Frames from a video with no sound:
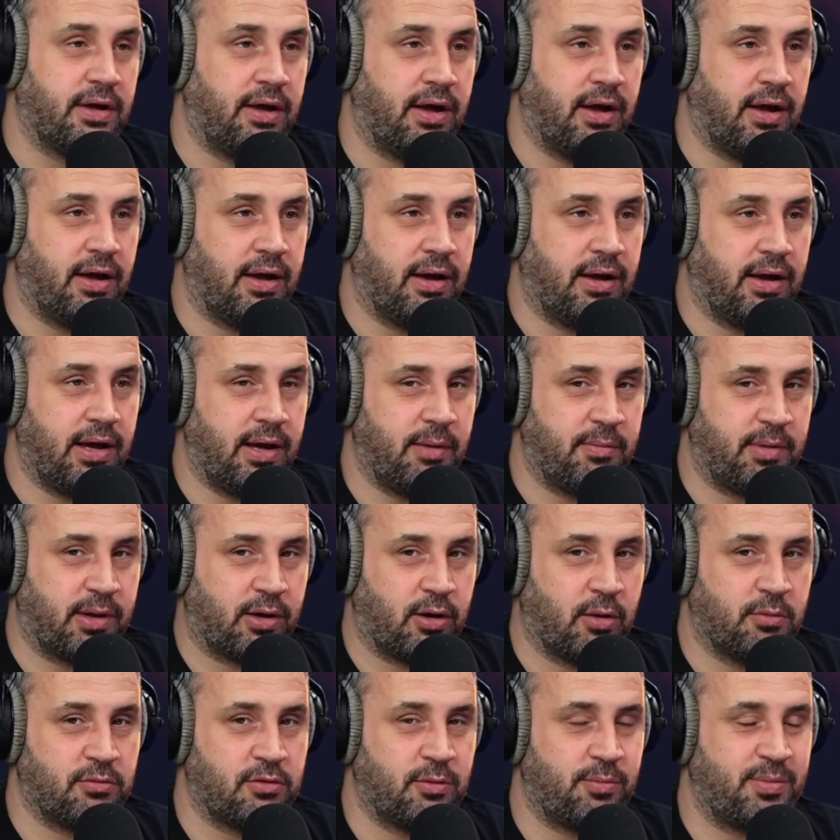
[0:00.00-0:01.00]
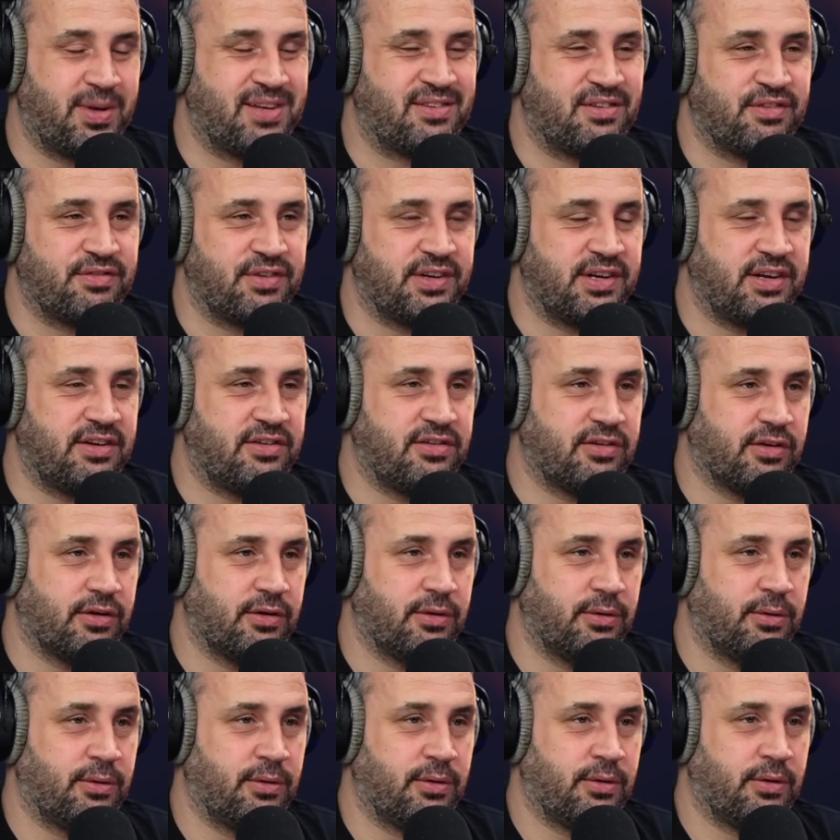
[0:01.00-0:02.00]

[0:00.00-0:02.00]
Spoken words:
it becomes a bit of an issue.